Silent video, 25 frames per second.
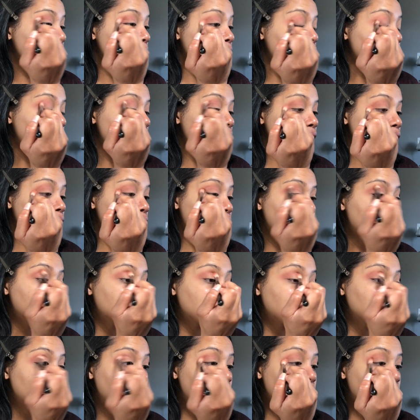And for
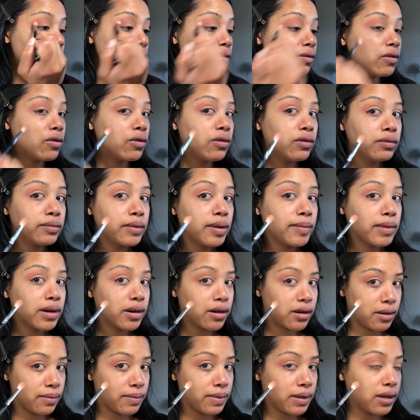me, I don't hold my
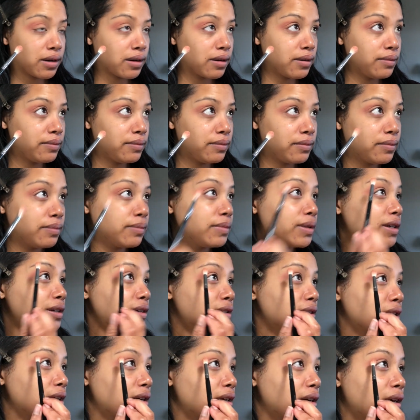mirror up here
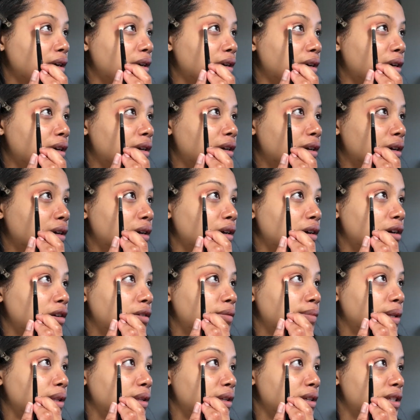because I kind of cut off
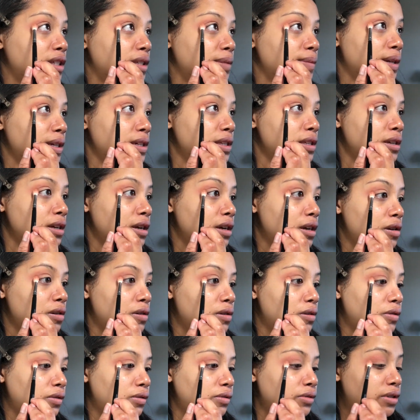my lid space.
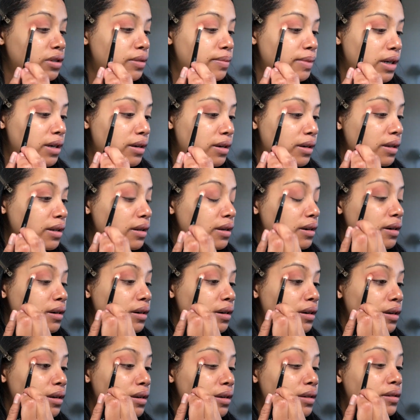Hold your mirror here
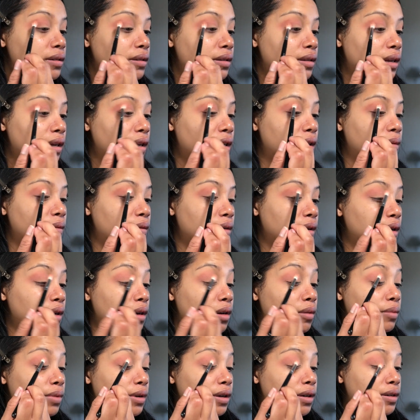so that it
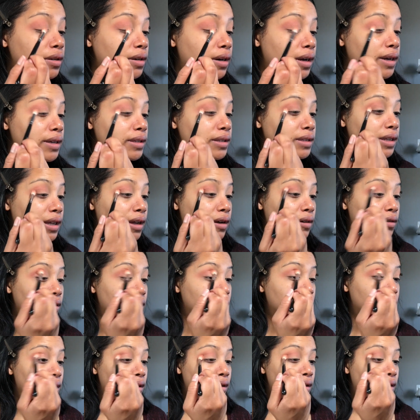brings your eyes down
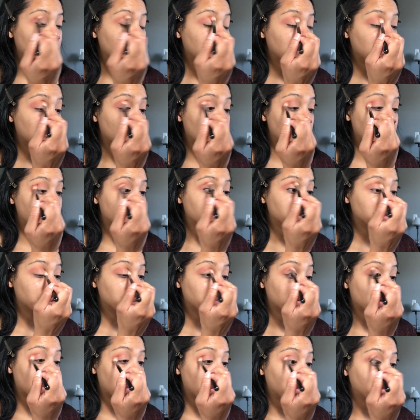and opens up
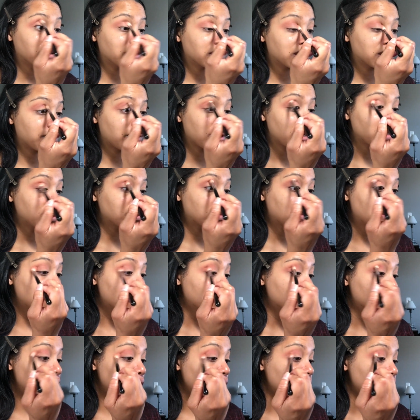your eyelid space so you
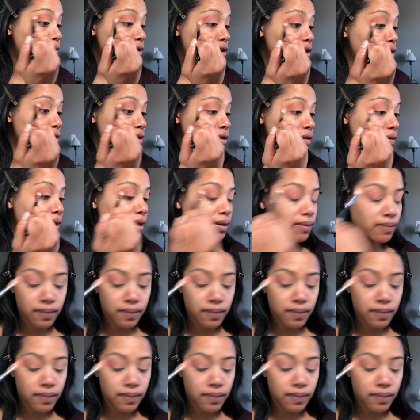can see what you're doing.